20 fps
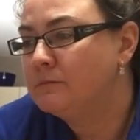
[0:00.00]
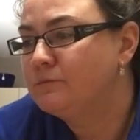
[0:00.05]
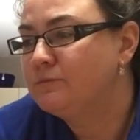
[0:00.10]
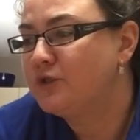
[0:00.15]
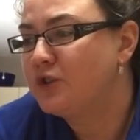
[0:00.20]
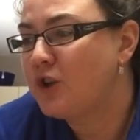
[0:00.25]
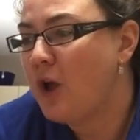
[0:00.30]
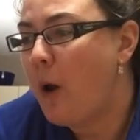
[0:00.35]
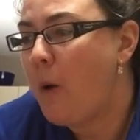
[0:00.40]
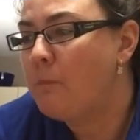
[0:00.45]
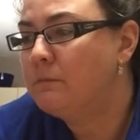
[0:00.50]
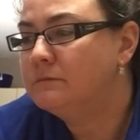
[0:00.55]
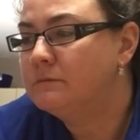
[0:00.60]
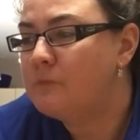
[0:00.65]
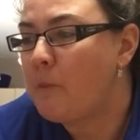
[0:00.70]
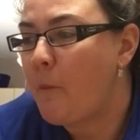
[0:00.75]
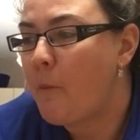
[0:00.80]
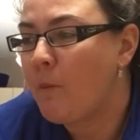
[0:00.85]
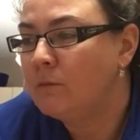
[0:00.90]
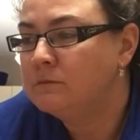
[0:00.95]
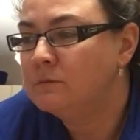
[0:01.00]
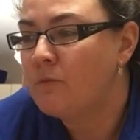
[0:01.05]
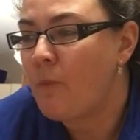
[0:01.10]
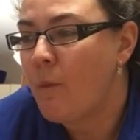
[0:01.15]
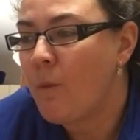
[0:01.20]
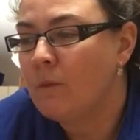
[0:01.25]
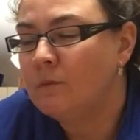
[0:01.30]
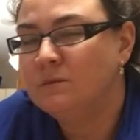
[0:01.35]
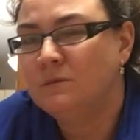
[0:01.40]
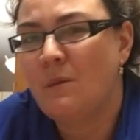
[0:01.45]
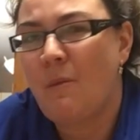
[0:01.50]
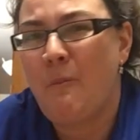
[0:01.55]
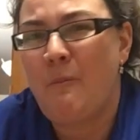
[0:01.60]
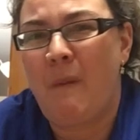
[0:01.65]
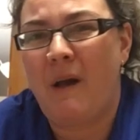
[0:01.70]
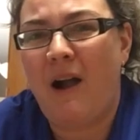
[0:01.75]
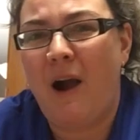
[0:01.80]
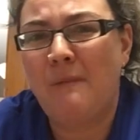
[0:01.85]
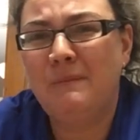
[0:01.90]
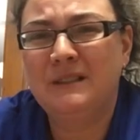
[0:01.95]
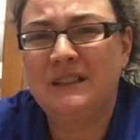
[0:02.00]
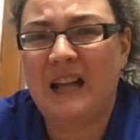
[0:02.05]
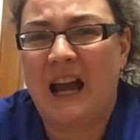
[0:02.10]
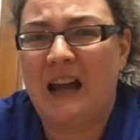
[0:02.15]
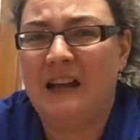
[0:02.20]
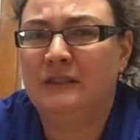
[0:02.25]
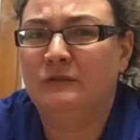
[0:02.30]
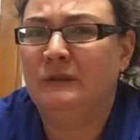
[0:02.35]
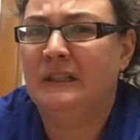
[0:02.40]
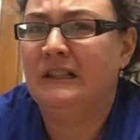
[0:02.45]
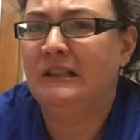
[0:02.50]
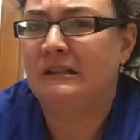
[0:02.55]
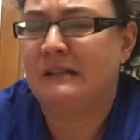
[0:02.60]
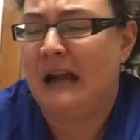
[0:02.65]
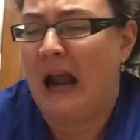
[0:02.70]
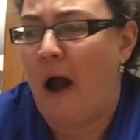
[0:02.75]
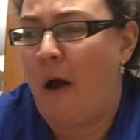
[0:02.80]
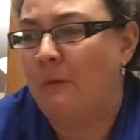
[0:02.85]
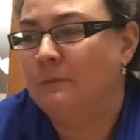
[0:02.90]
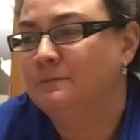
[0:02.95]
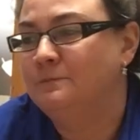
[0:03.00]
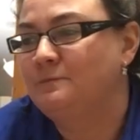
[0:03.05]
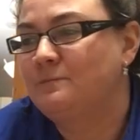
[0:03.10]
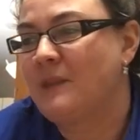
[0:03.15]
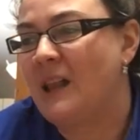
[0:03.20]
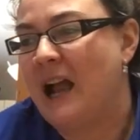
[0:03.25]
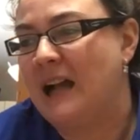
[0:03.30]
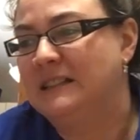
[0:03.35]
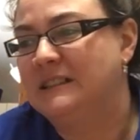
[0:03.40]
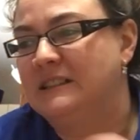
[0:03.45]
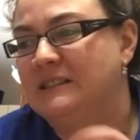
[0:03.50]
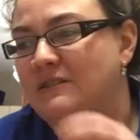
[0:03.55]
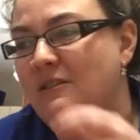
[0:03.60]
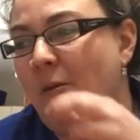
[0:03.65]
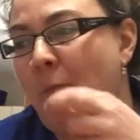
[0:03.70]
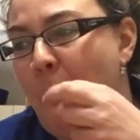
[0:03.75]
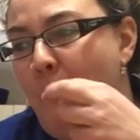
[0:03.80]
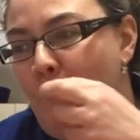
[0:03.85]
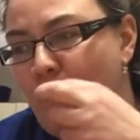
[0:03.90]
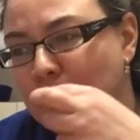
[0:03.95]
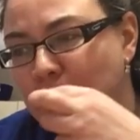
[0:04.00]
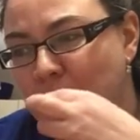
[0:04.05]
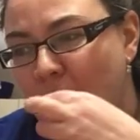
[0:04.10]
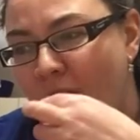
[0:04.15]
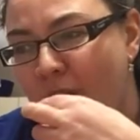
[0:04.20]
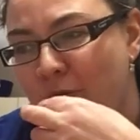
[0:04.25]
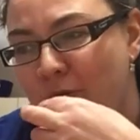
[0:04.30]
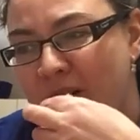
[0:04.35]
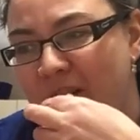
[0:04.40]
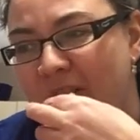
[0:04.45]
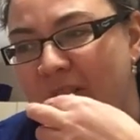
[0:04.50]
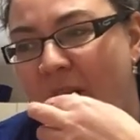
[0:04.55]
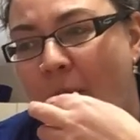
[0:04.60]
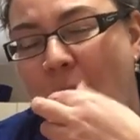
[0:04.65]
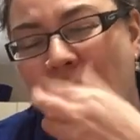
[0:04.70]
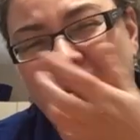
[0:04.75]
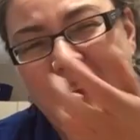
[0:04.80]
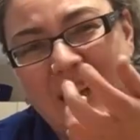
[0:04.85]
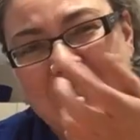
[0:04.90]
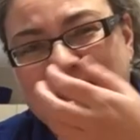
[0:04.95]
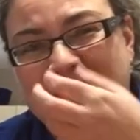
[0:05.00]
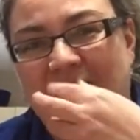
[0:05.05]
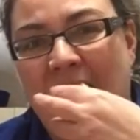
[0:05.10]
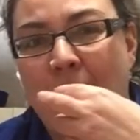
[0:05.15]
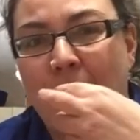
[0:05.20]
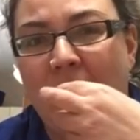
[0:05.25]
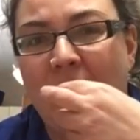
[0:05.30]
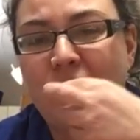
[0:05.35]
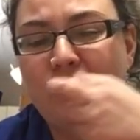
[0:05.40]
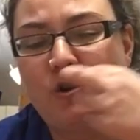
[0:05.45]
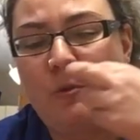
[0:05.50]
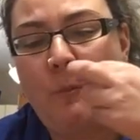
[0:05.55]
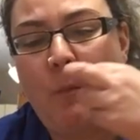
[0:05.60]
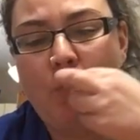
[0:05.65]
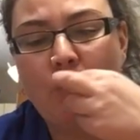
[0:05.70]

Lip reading: So my gum is kind of weird now. I don't really like it that much.